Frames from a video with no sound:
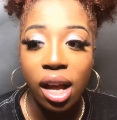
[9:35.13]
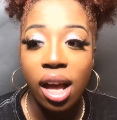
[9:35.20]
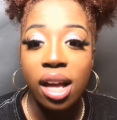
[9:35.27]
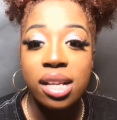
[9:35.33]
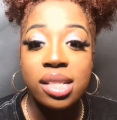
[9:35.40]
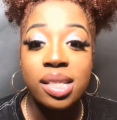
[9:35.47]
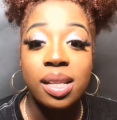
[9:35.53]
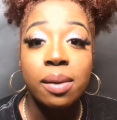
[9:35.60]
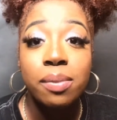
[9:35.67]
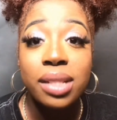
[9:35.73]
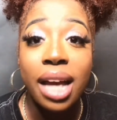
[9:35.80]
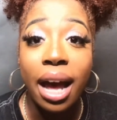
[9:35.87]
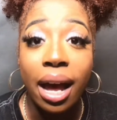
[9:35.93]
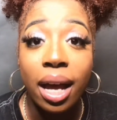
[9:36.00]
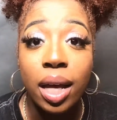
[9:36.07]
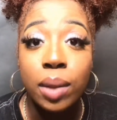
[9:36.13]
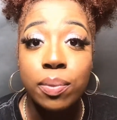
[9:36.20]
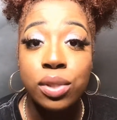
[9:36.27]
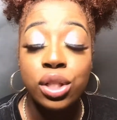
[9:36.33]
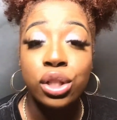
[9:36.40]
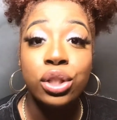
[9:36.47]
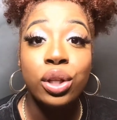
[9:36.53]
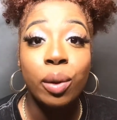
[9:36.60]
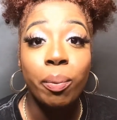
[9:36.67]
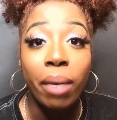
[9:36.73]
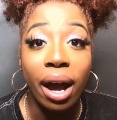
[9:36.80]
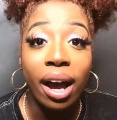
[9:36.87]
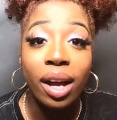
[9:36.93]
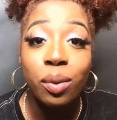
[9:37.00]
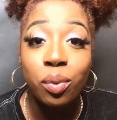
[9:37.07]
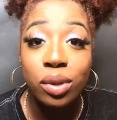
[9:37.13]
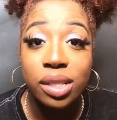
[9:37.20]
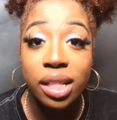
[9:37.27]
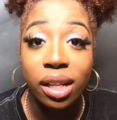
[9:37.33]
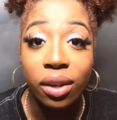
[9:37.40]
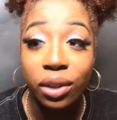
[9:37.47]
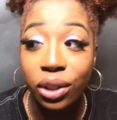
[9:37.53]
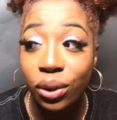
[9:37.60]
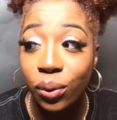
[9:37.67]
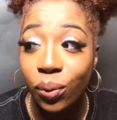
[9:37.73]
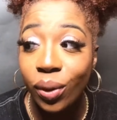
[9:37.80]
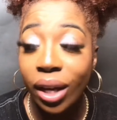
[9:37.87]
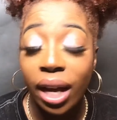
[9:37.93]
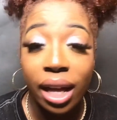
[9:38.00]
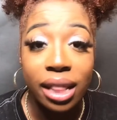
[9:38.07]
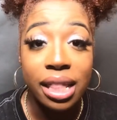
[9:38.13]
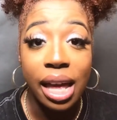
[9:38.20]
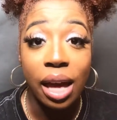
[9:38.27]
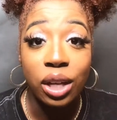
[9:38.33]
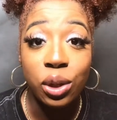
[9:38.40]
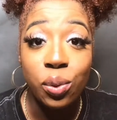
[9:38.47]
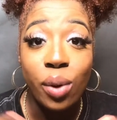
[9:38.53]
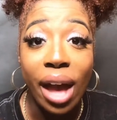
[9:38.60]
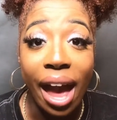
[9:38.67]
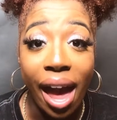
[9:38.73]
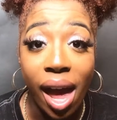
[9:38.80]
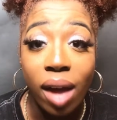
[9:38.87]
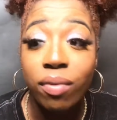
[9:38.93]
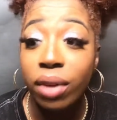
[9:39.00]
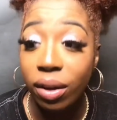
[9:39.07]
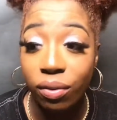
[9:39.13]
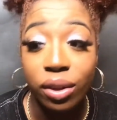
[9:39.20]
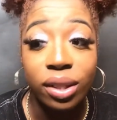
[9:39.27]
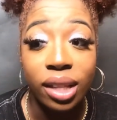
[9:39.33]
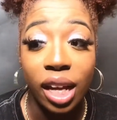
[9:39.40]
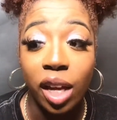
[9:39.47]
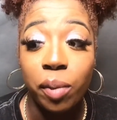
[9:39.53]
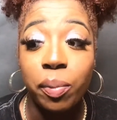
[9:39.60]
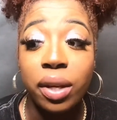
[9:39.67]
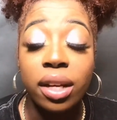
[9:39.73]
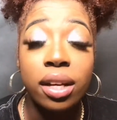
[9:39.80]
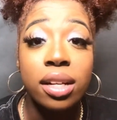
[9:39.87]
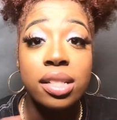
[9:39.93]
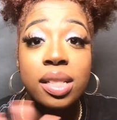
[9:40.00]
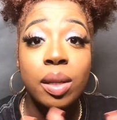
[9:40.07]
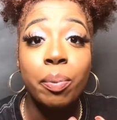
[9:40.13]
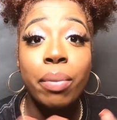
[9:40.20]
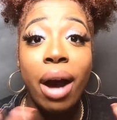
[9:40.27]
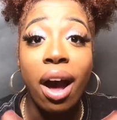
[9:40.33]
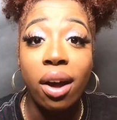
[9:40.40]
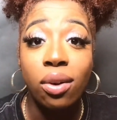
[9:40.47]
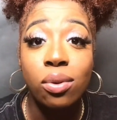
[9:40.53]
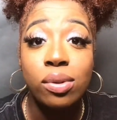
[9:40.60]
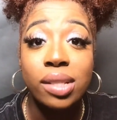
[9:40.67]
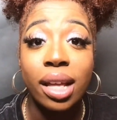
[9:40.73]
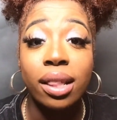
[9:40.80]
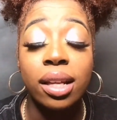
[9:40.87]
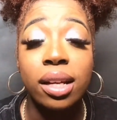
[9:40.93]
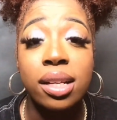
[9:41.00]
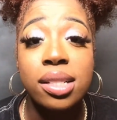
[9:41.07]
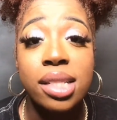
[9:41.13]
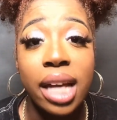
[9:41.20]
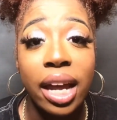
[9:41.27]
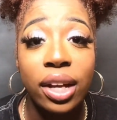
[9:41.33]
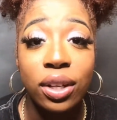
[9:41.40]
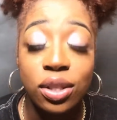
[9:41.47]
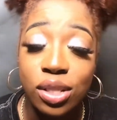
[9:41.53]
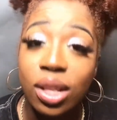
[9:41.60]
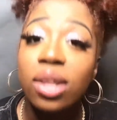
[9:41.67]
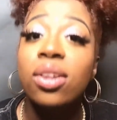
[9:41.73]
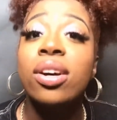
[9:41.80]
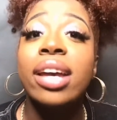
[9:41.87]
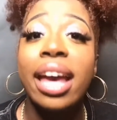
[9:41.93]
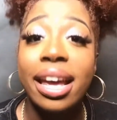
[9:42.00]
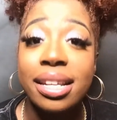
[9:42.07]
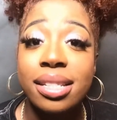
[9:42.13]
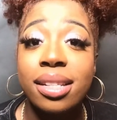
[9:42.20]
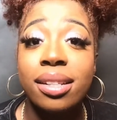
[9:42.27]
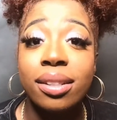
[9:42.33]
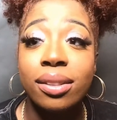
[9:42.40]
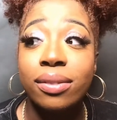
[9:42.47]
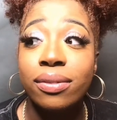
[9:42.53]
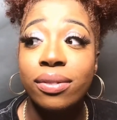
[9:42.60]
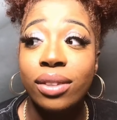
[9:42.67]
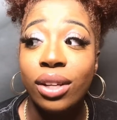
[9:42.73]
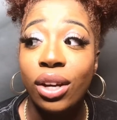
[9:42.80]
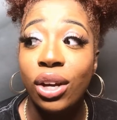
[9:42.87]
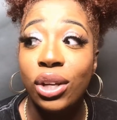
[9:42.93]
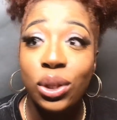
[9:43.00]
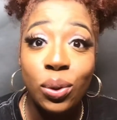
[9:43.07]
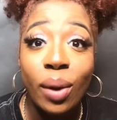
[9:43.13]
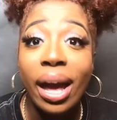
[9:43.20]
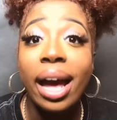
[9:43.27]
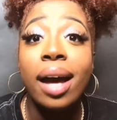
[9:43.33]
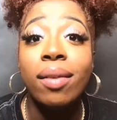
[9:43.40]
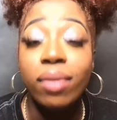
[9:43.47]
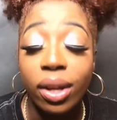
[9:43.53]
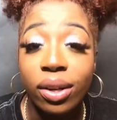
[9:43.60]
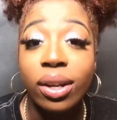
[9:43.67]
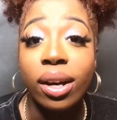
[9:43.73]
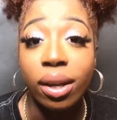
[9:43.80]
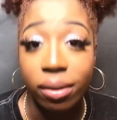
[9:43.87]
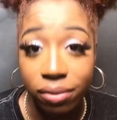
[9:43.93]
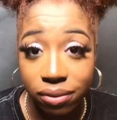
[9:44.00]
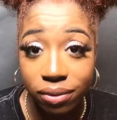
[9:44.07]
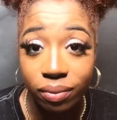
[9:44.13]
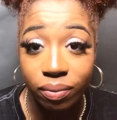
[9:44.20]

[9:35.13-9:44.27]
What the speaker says: sometimes your mind will tell you that you have everything because the bottles and the containers look as if you have enough.